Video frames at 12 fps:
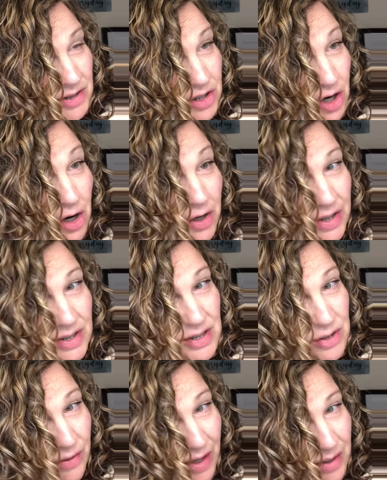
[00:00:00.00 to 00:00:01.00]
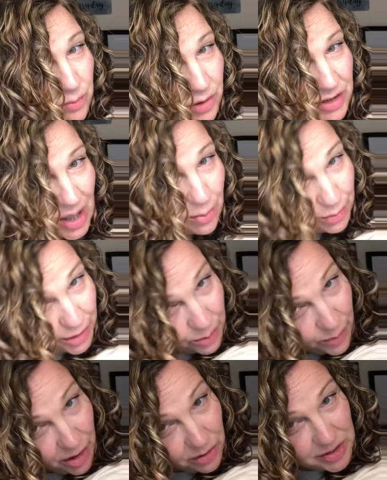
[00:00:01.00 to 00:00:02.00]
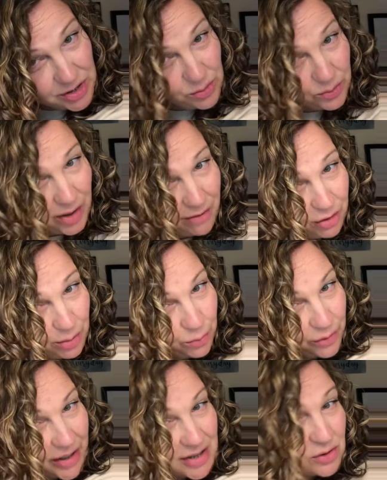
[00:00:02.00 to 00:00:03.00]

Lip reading: scar is, so that worked out pretty well to cover up where that's